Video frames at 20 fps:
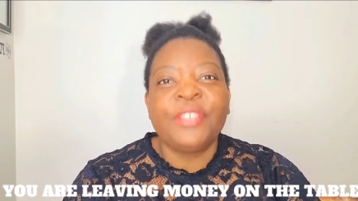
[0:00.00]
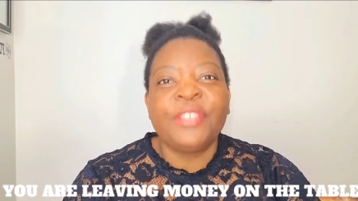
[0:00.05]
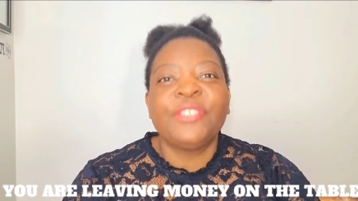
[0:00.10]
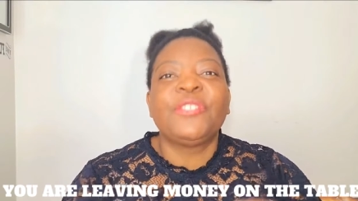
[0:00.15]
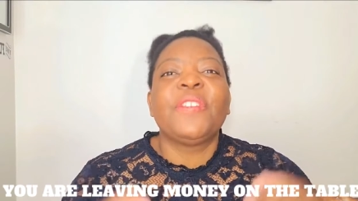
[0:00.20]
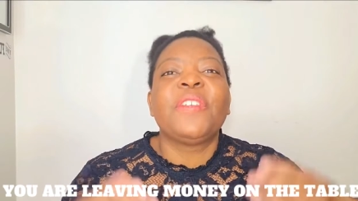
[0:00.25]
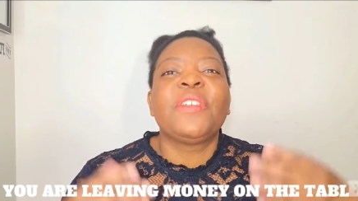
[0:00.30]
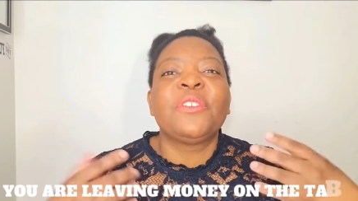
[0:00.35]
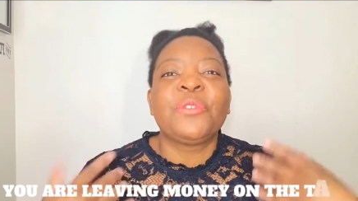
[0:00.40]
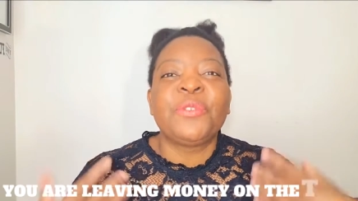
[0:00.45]

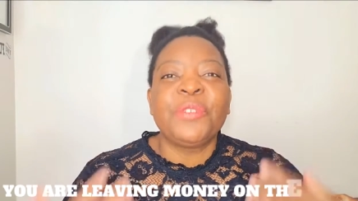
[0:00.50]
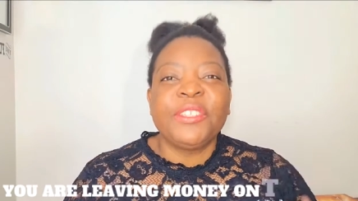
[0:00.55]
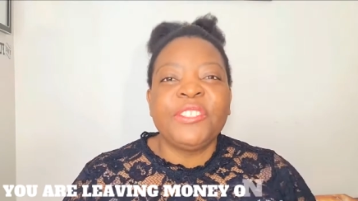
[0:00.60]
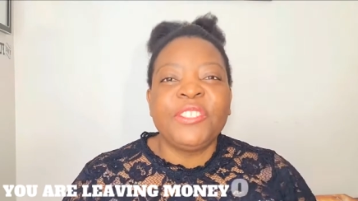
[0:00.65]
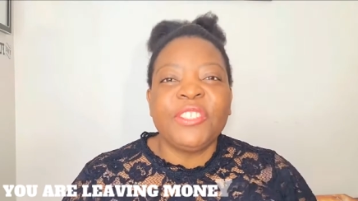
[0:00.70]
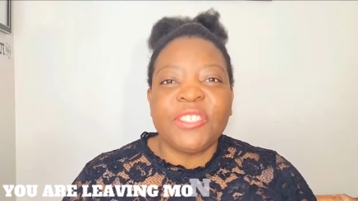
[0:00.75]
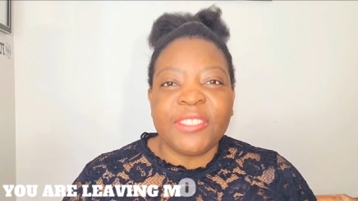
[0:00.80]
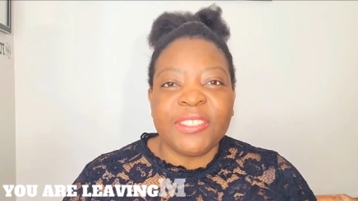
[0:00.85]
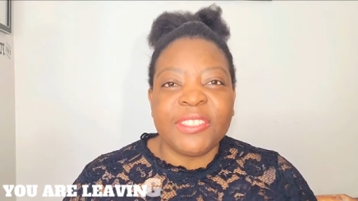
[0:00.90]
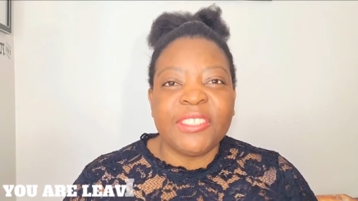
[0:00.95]
So
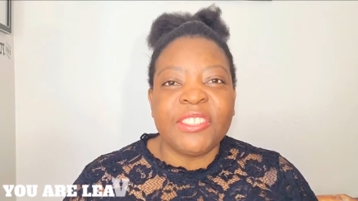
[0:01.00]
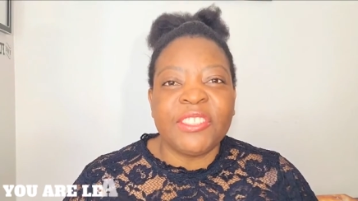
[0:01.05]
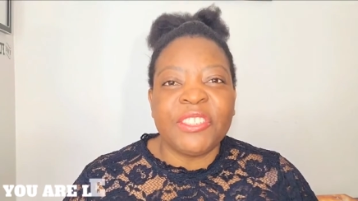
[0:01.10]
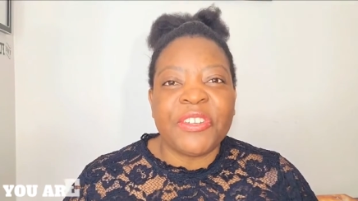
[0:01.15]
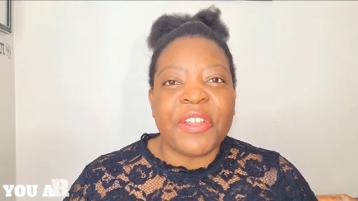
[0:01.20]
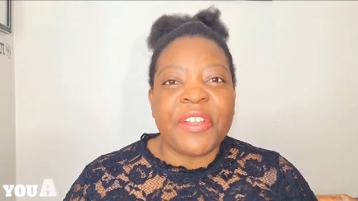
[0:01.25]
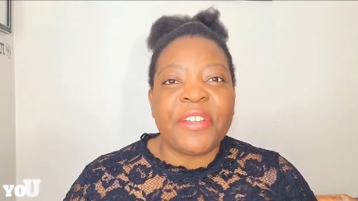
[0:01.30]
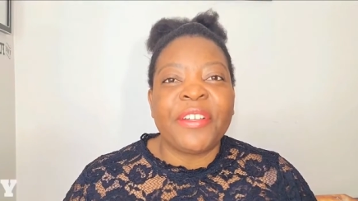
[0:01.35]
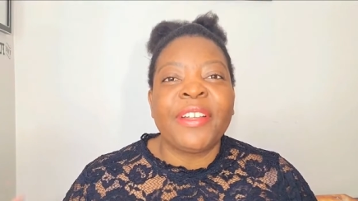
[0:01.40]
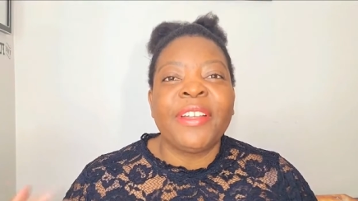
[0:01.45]
increase your
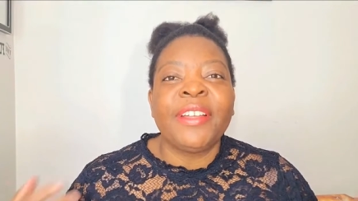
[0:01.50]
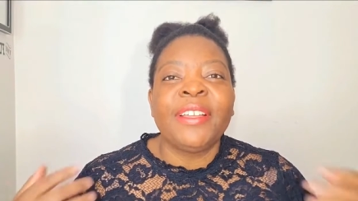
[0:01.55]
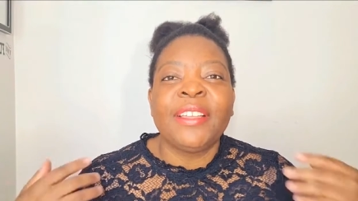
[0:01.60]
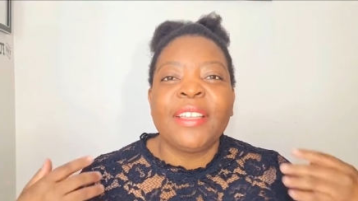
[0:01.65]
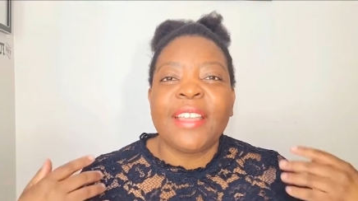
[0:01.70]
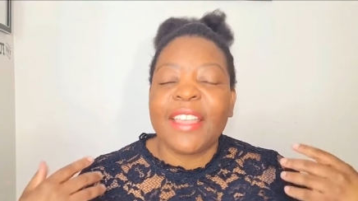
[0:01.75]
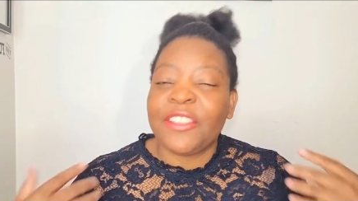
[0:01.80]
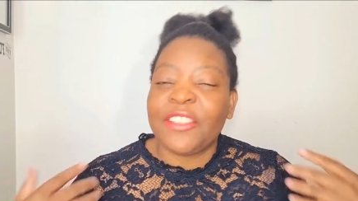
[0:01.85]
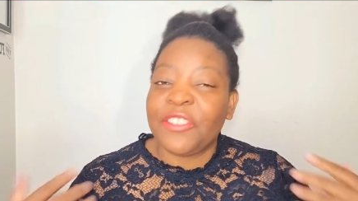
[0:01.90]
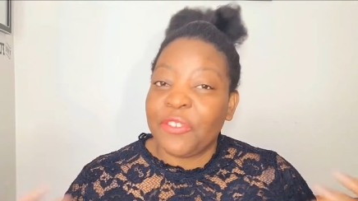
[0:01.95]
CTR
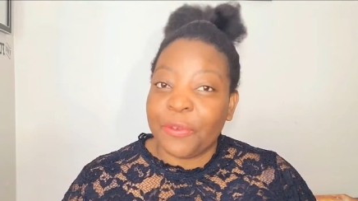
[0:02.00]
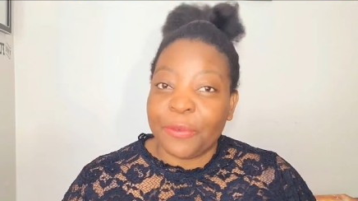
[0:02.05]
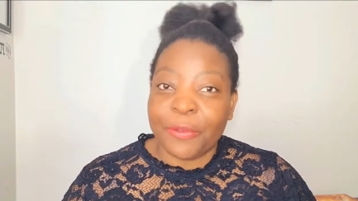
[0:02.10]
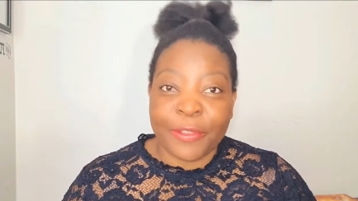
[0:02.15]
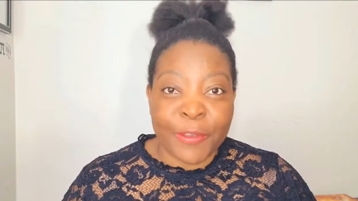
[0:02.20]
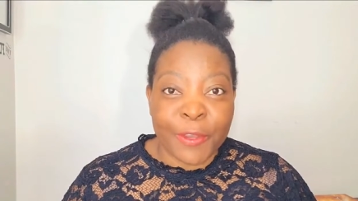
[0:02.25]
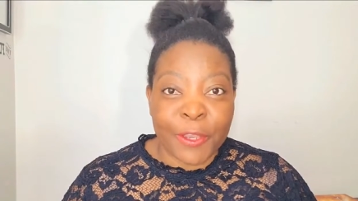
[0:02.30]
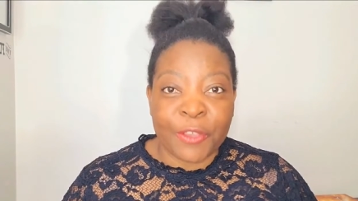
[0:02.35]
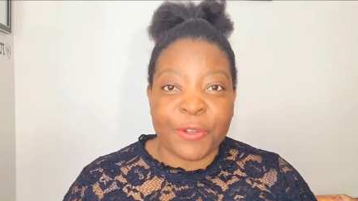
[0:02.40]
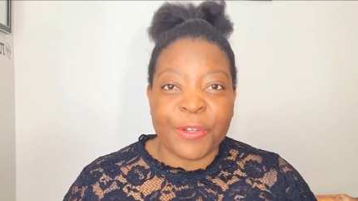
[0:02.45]
and you will
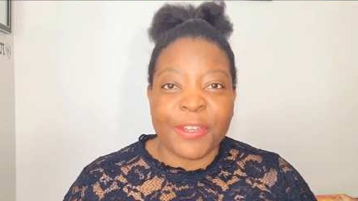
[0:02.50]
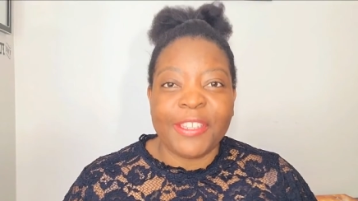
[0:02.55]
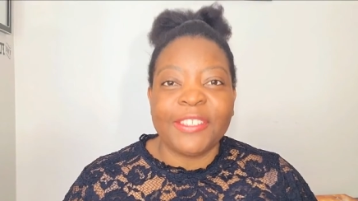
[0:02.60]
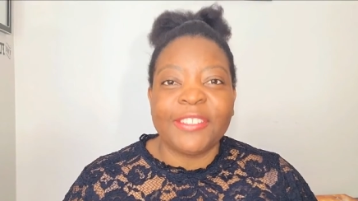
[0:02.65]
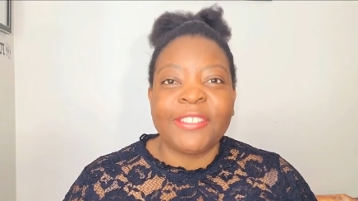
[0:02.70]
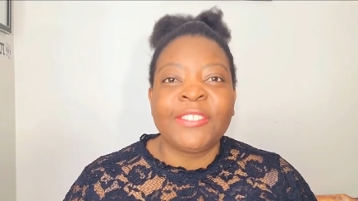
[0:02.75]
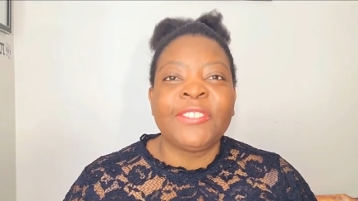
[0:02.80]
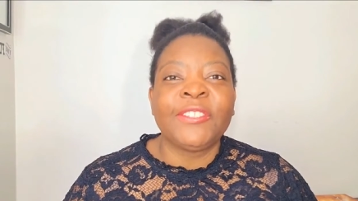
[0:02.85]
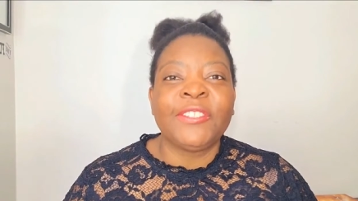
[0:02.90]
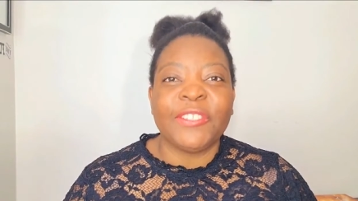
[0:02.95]

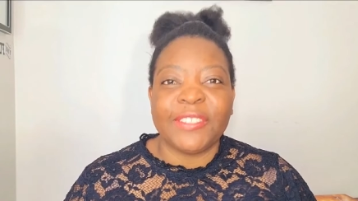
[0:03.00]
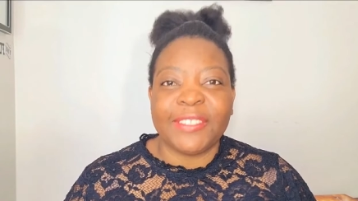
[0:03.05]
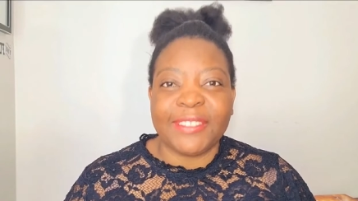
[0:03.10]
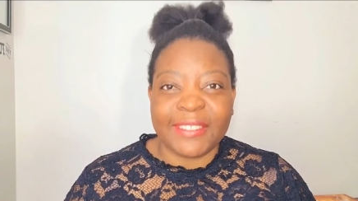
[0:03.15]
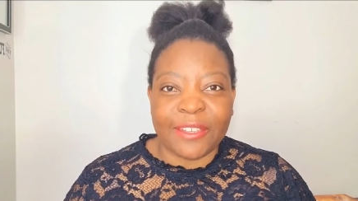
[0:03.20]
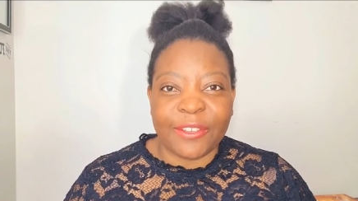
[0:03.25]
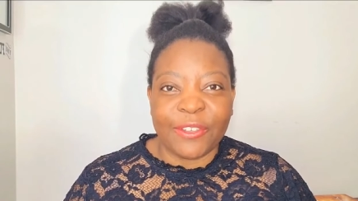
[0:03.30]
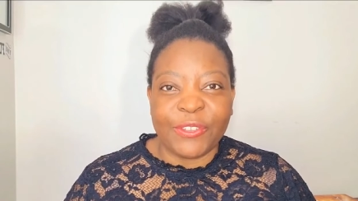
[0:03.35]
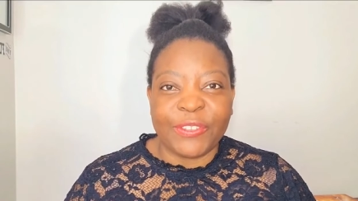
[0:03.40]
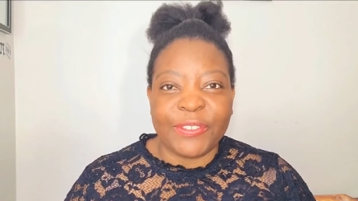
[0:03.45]
increase your
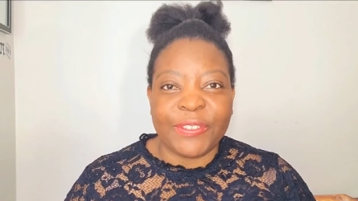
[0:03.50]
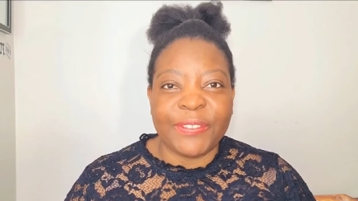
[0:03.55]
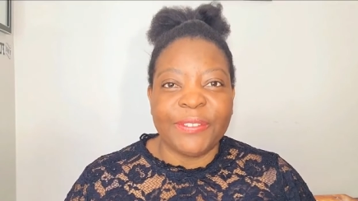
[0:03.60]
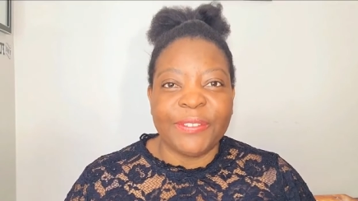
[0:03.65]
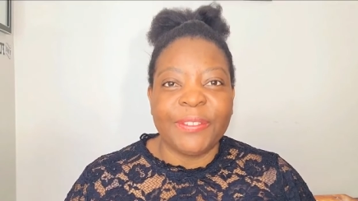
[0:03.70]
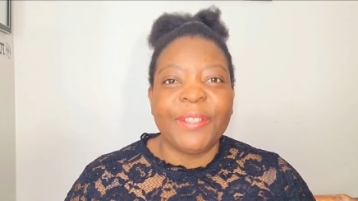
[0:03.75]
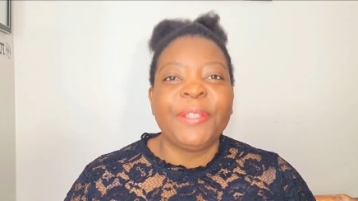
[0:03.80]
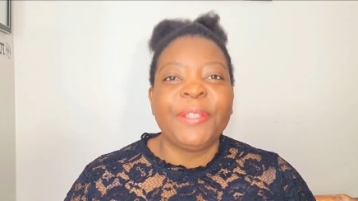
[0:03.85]
sales.